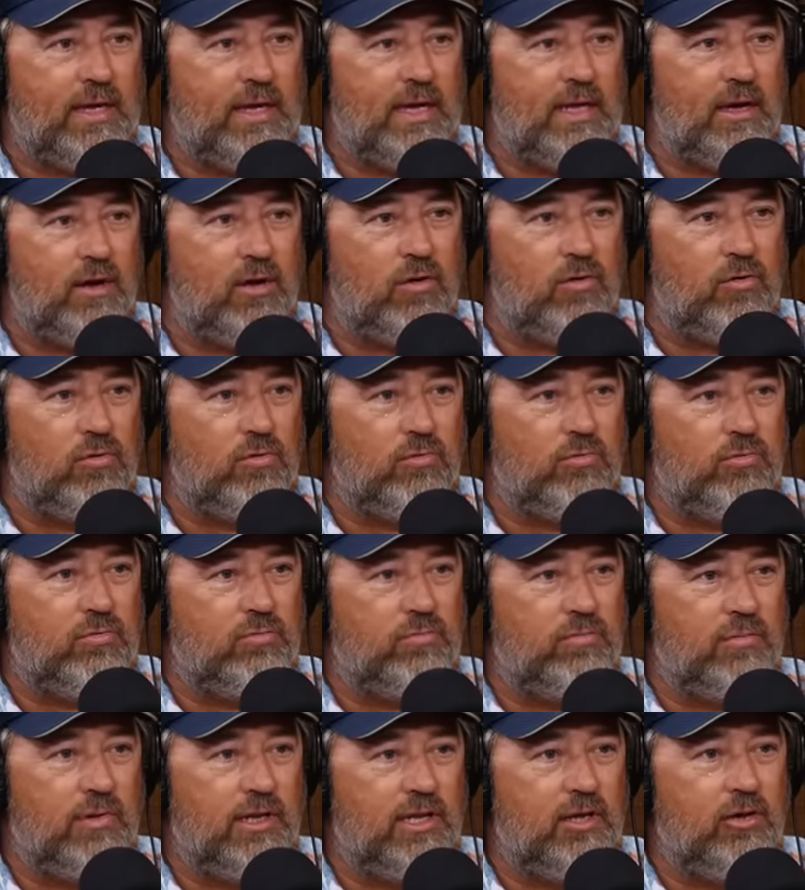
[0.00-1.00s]
And old
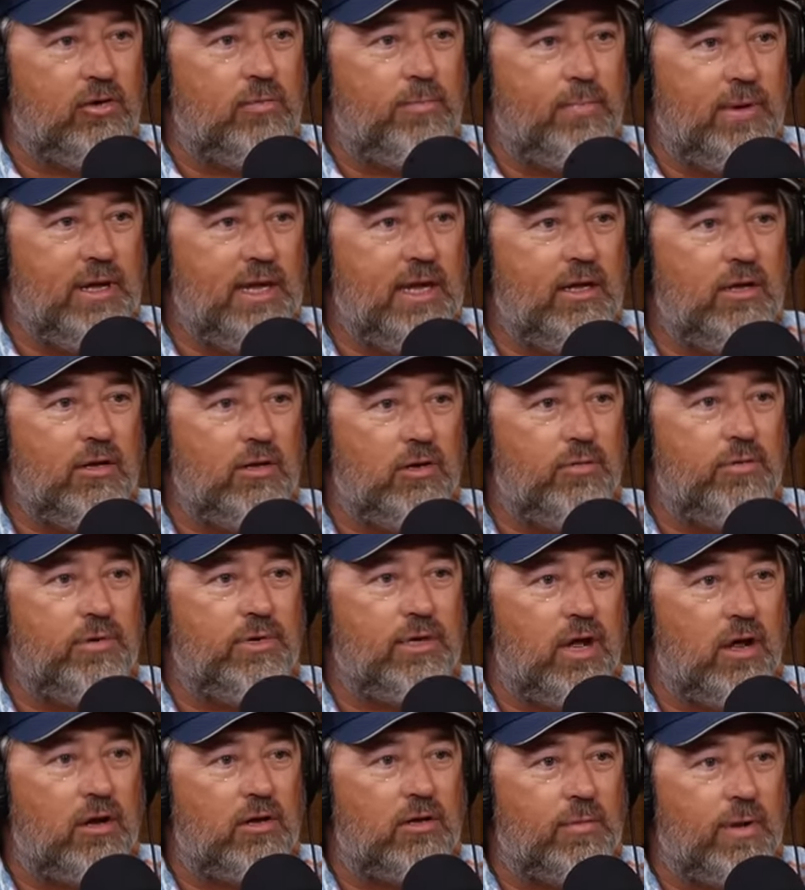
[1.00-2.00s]
little B, who we
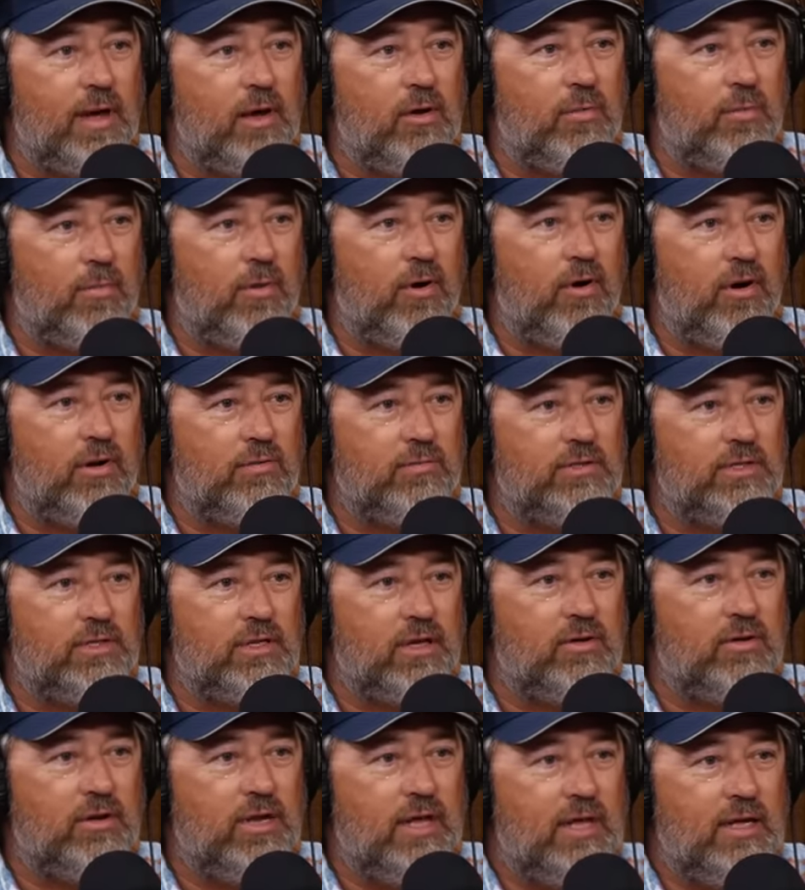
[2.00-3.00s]
talked about when Burley was
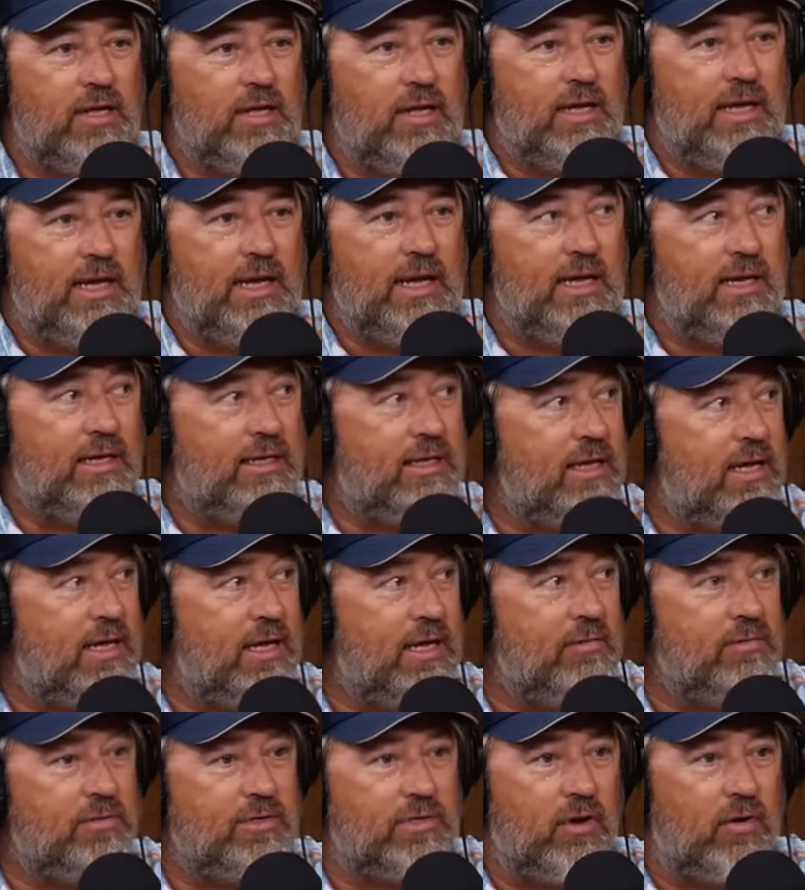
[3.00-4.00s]
on, he had got,
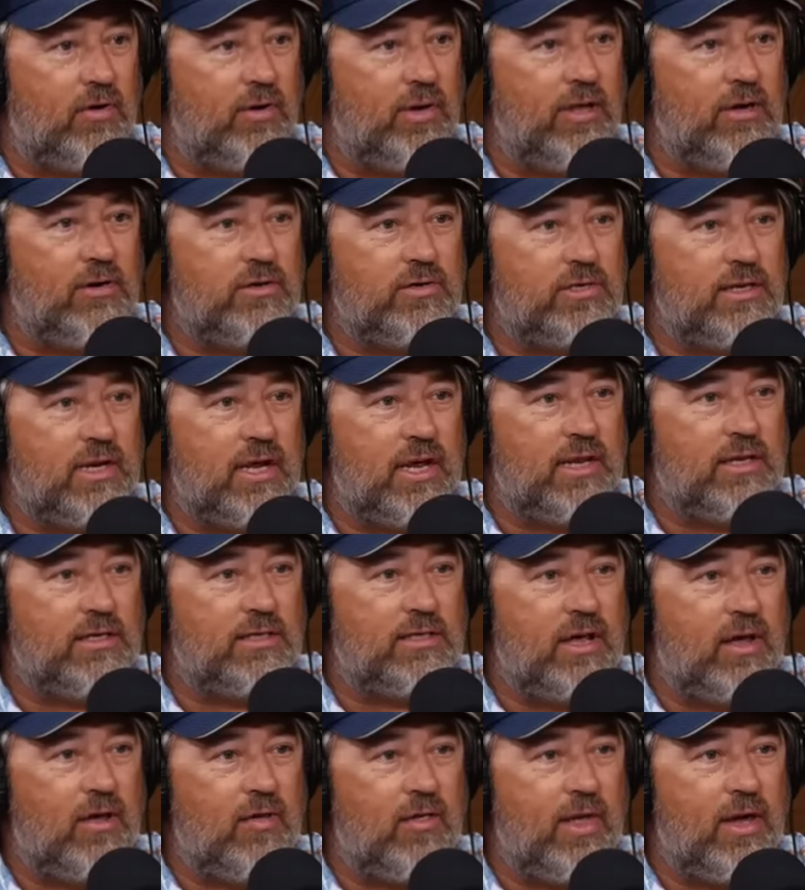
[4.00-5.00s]
he was on the
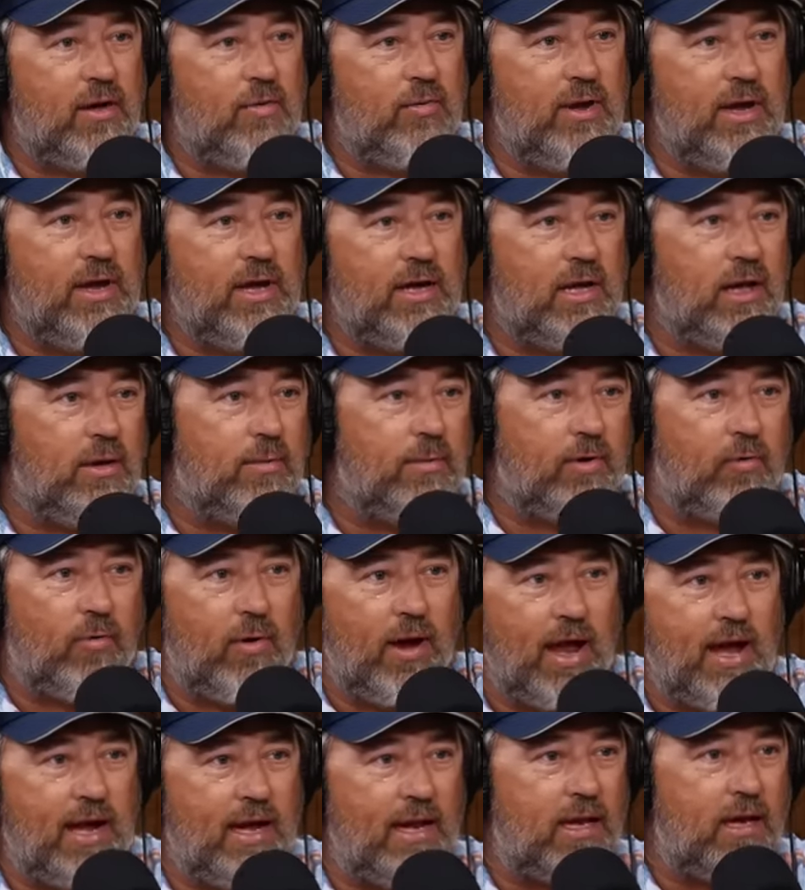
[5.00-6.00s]
interstate, saw that wind coming,
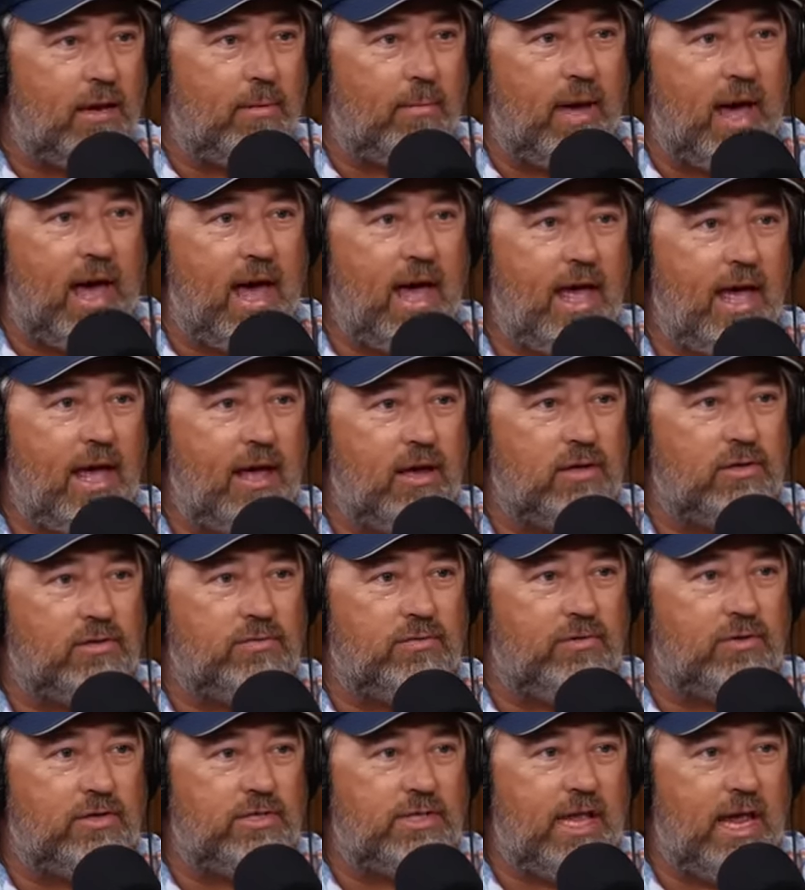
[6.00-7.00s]
ran into my
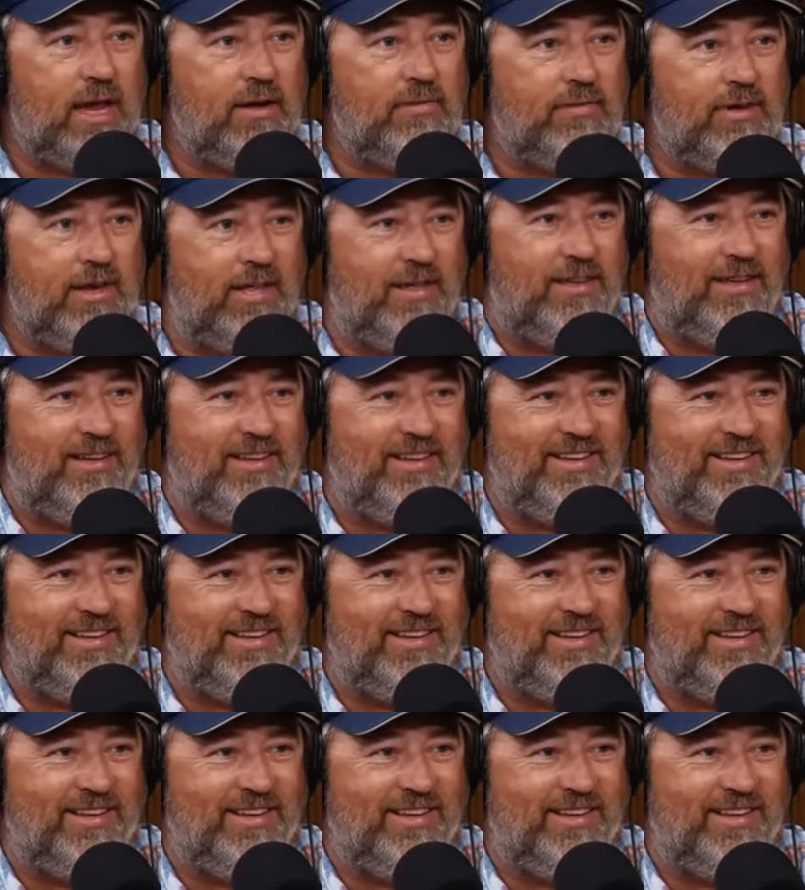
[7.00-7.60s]
house for safety,